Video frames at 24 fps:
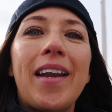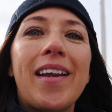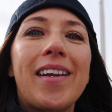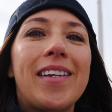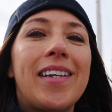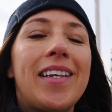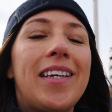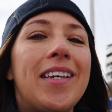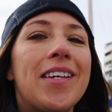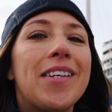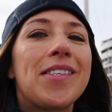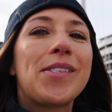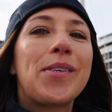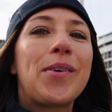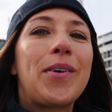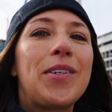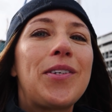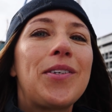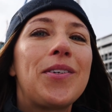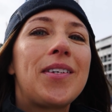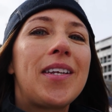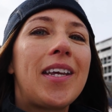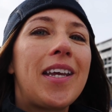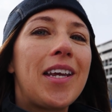and he is going
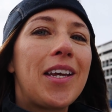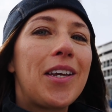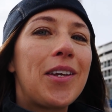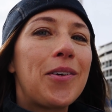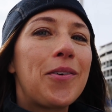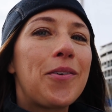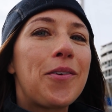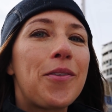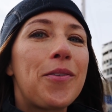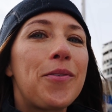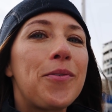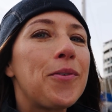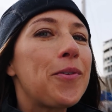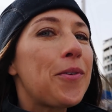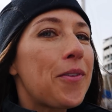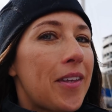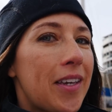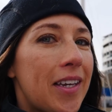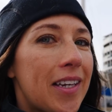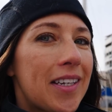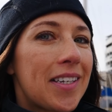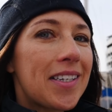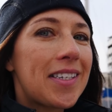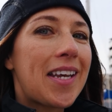to take you through
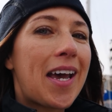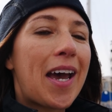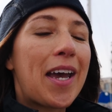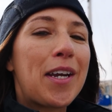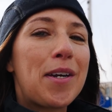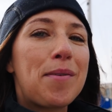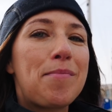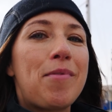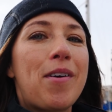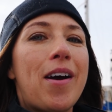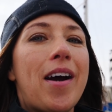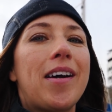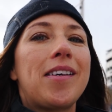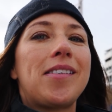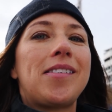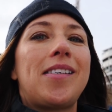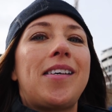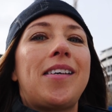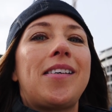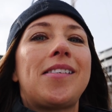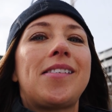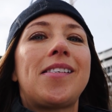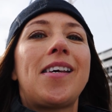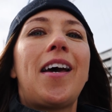the entire
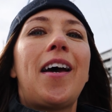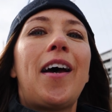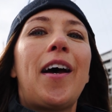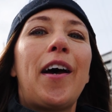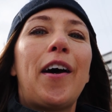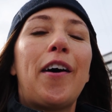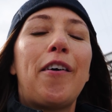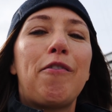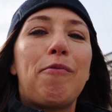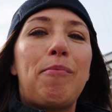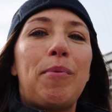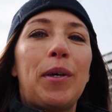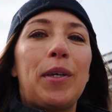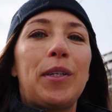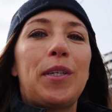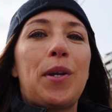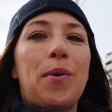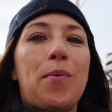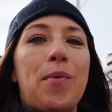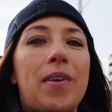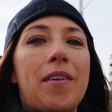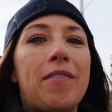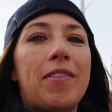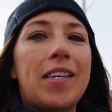process of
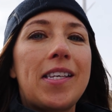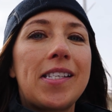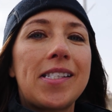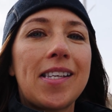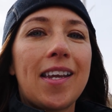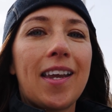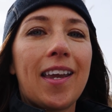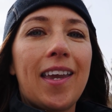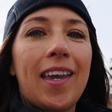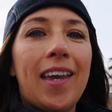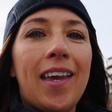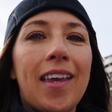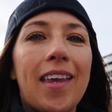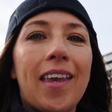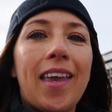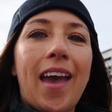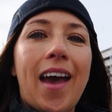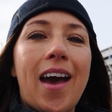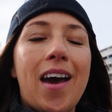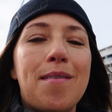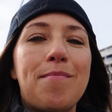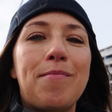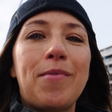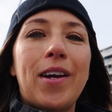building one of these kit
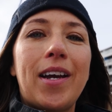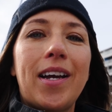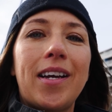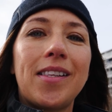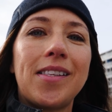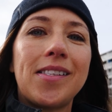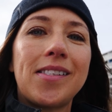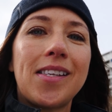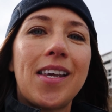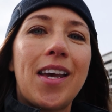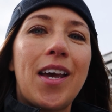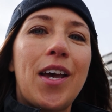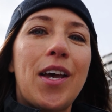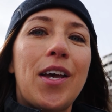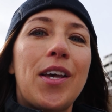catamarans